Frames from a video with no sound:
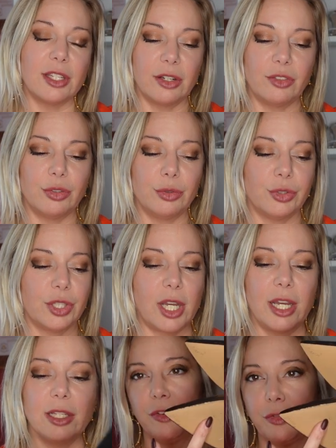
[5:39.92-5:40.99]
they're true to
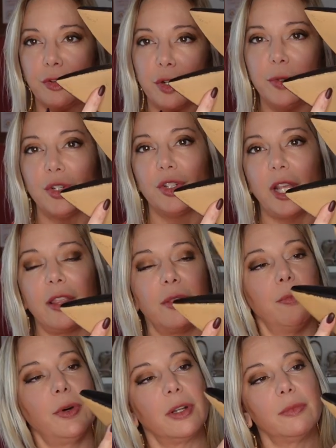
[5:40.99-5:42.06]
size, refurbished at the
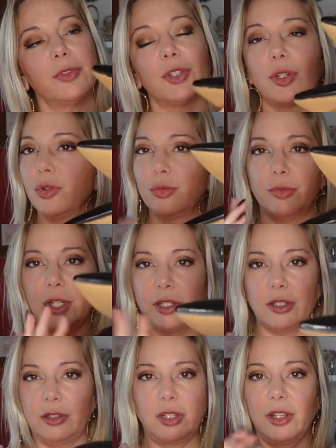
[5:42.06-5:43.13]
bottom so
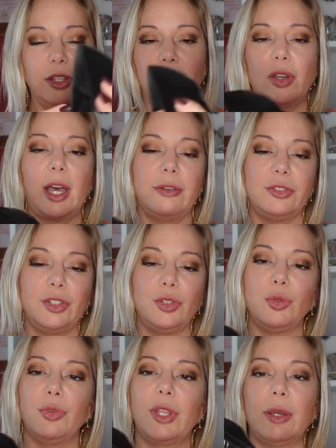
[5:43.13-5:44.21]
there's nothing you have to
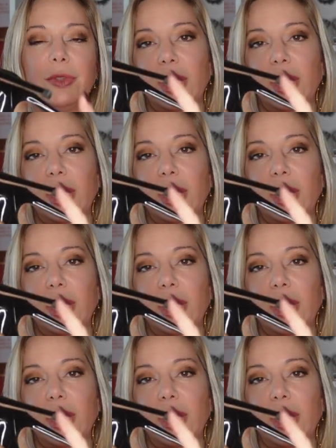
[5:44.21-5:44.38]
do with them,